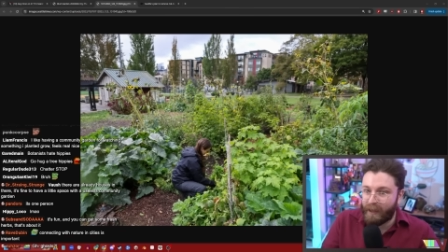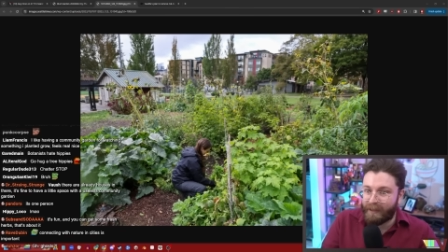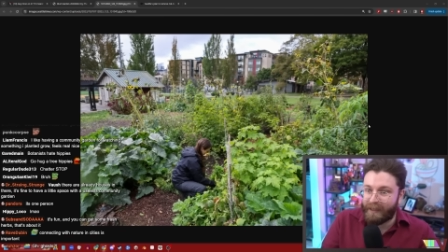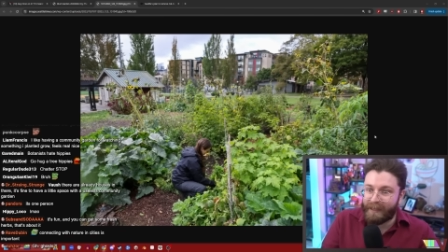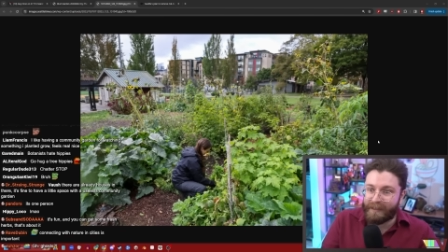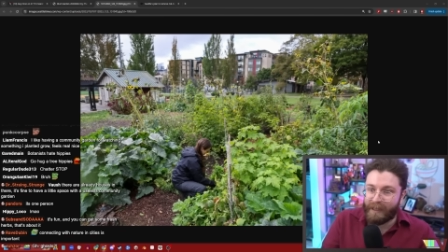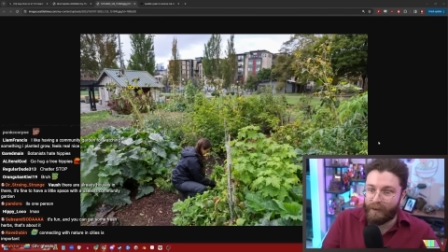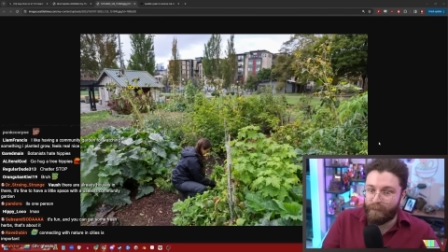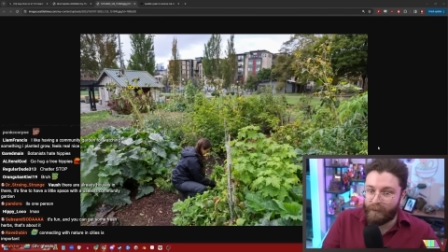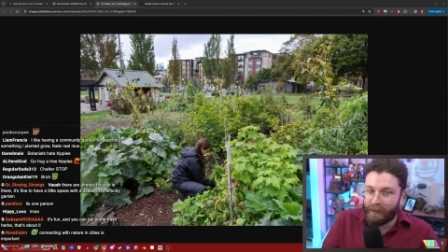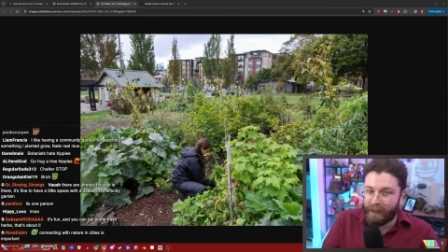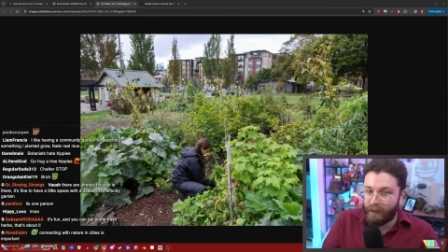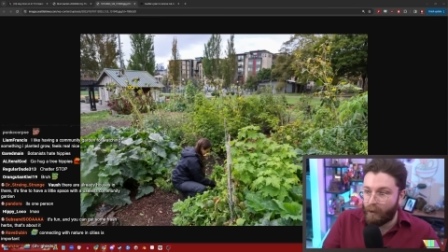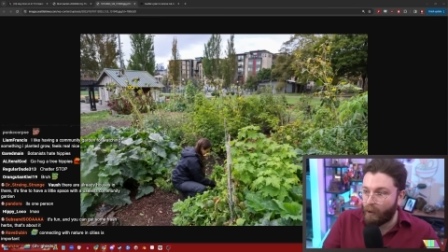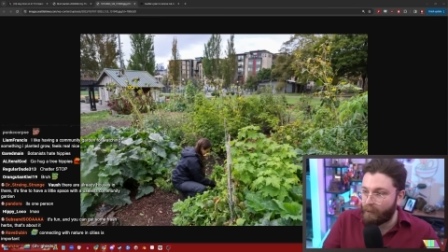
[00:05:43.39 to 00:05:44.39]
Like, that's not
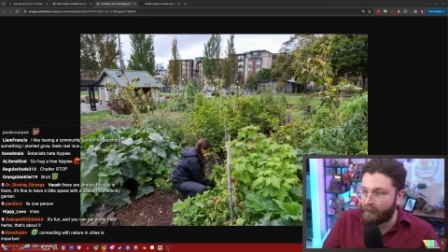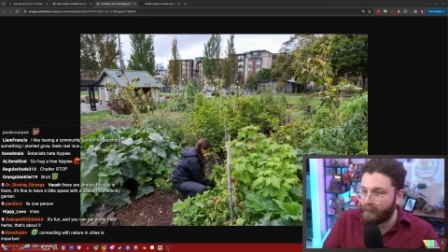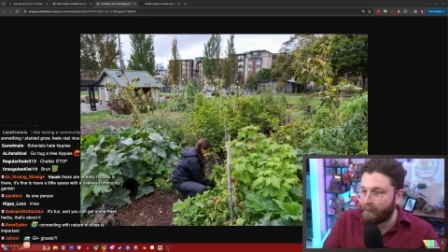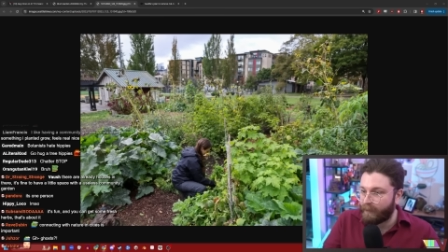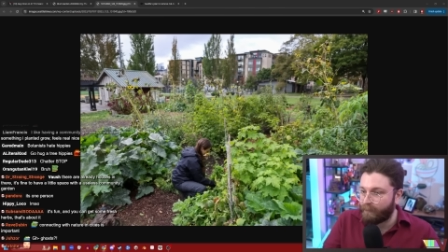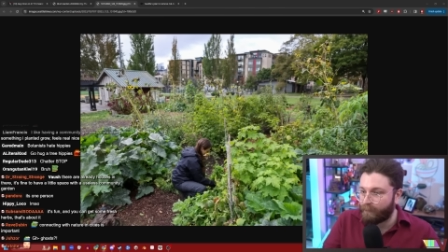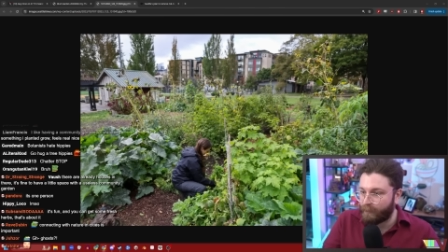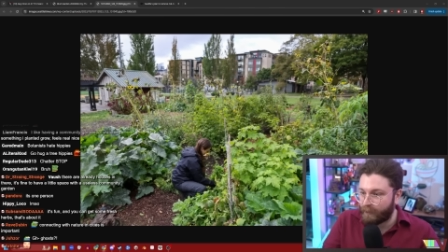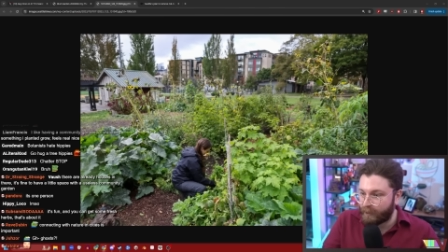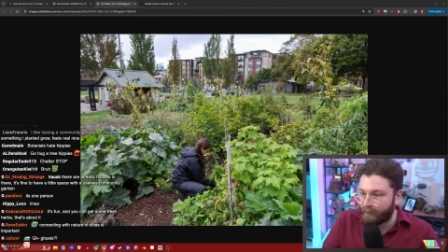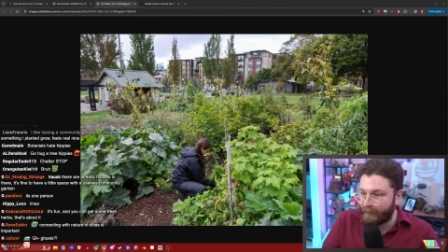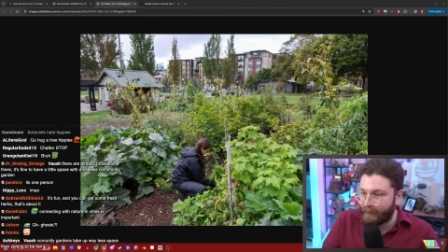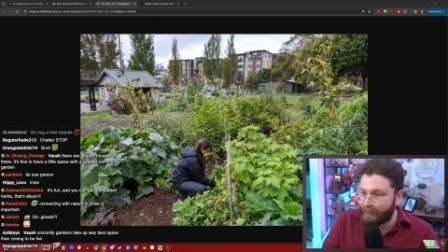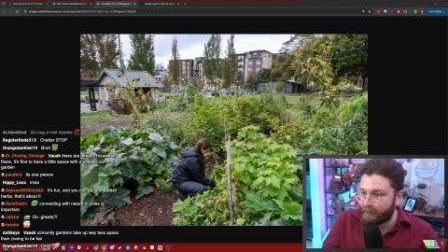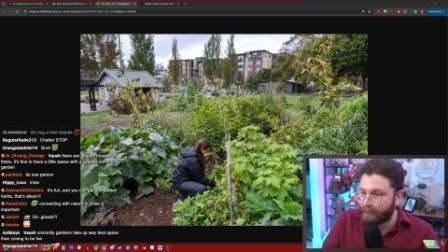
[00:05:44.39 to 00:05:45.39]
really an argument for the
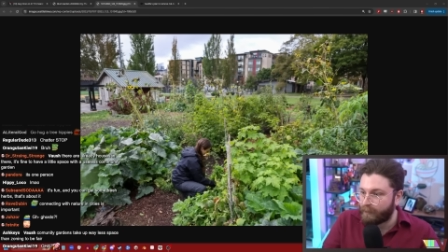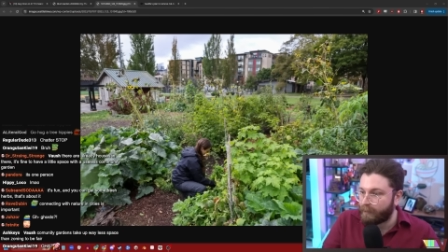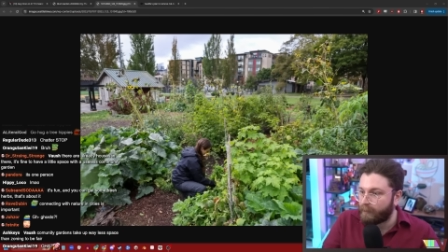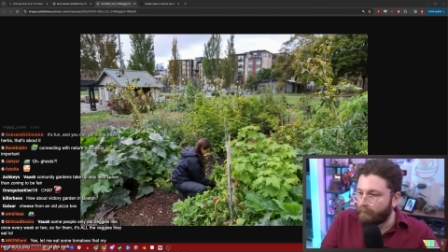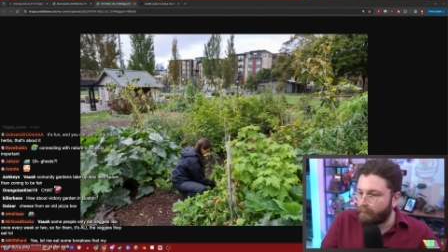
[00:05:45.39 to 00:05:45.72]
space.